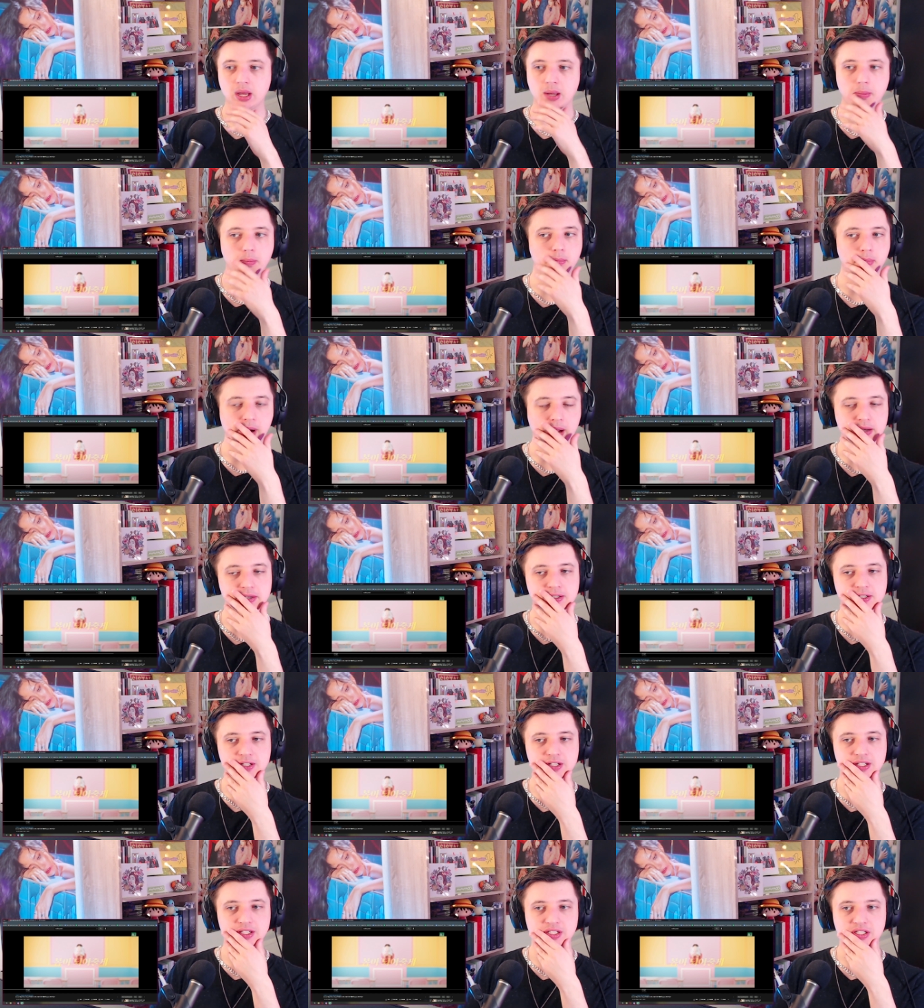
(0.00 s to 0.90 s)
but
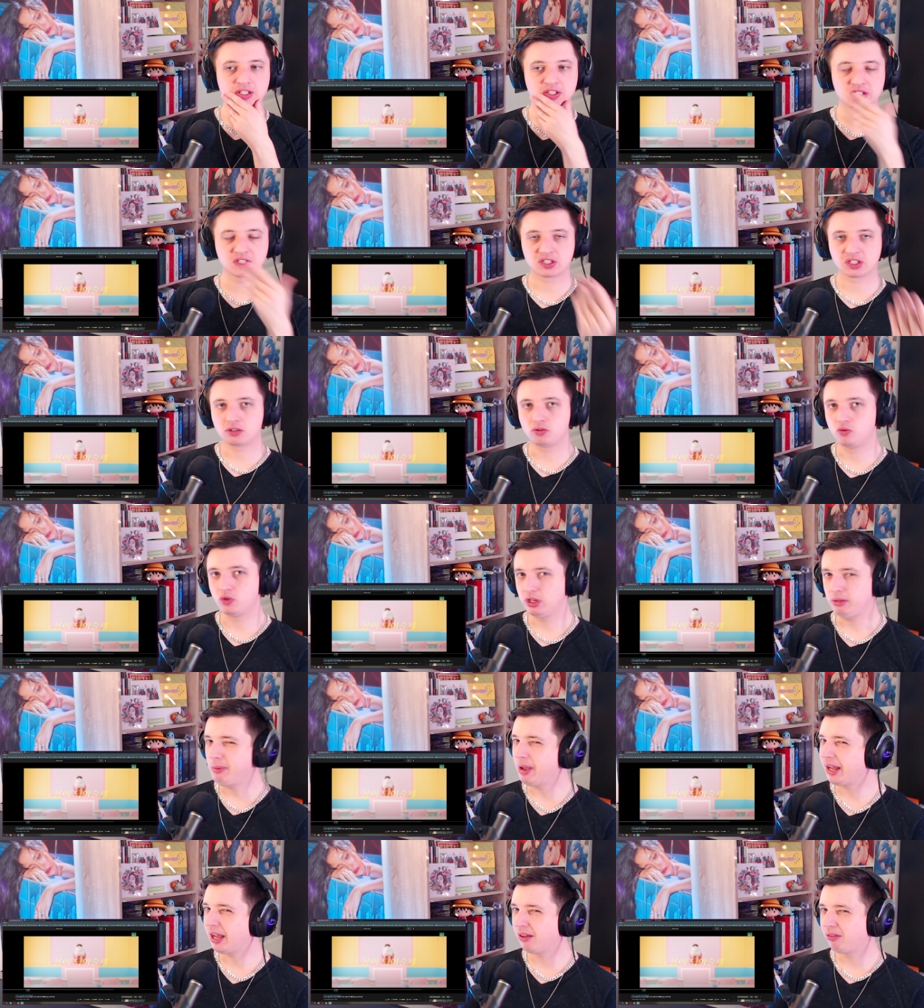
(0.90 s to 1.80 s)
this is a
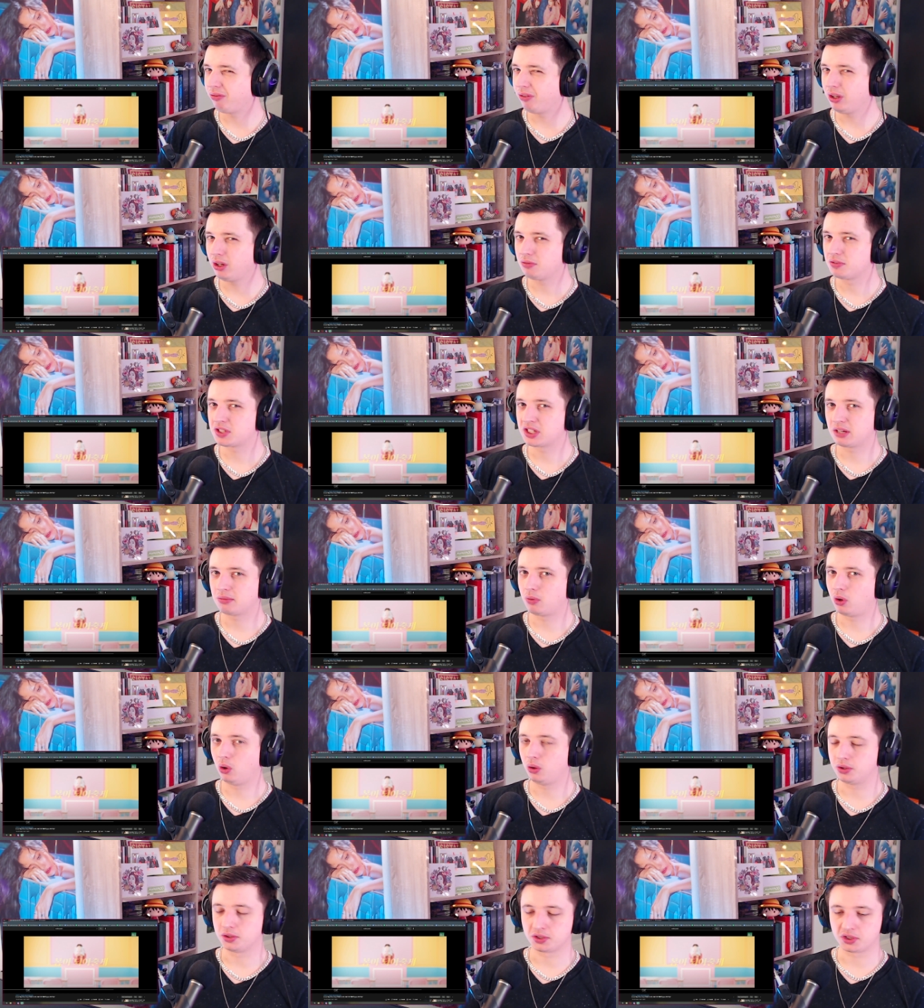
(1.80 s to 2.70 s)
remake, I think, of some
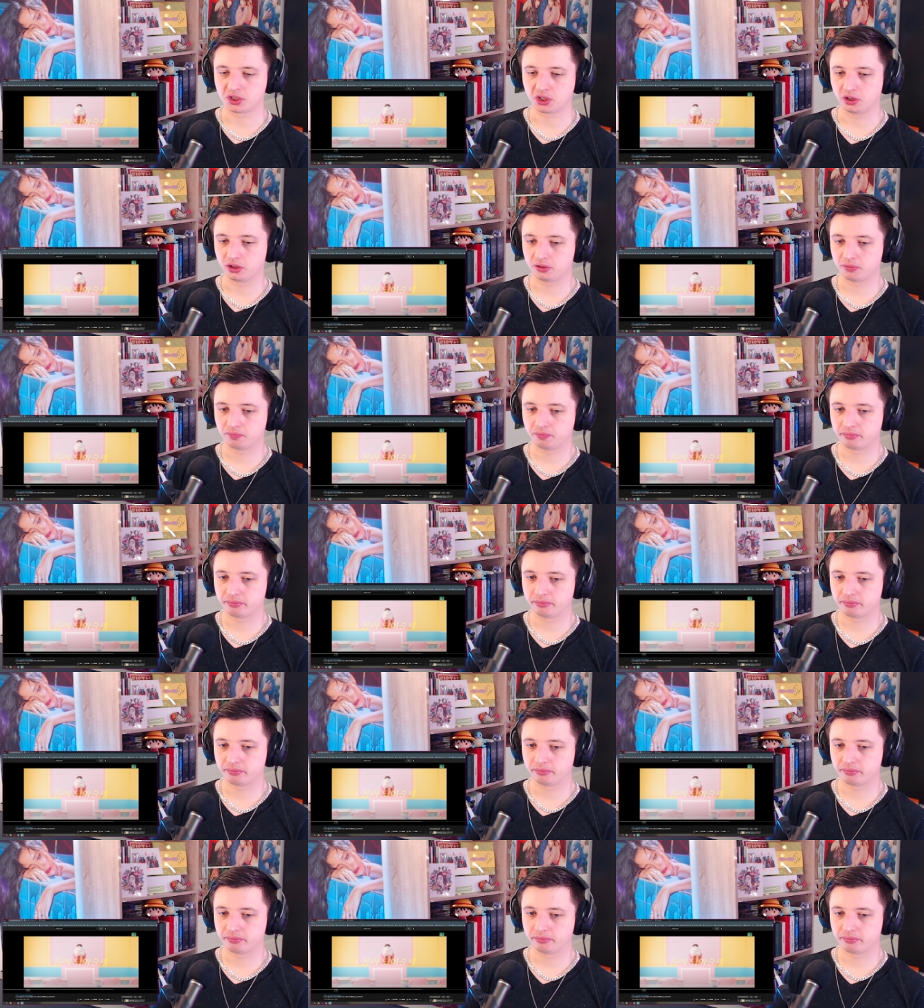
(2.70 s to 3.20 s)
older song.